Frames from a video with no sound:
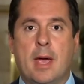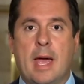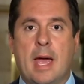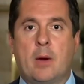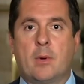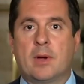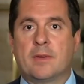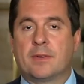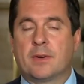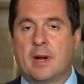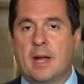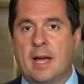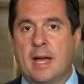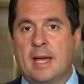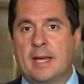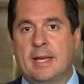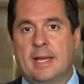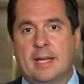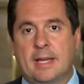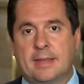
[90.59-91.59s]
However,
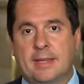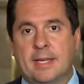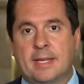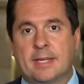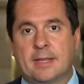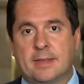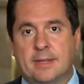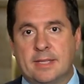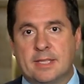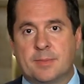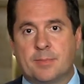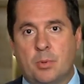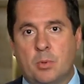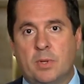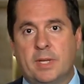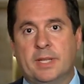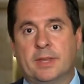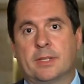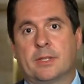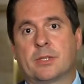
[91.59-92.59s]
I think at this
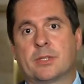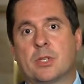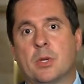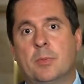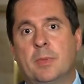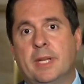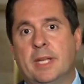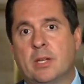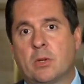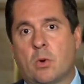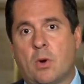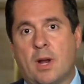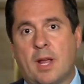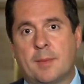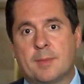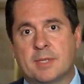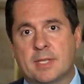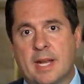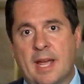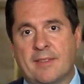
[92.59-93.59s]
point there's so many
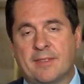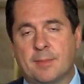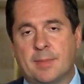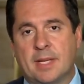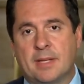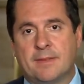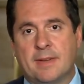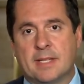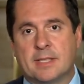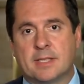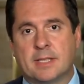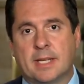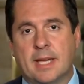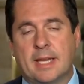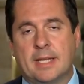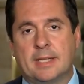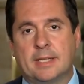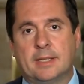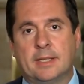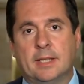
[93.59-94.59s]
crimes that have to be
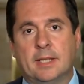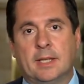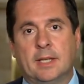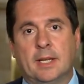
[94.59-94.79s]
investigated.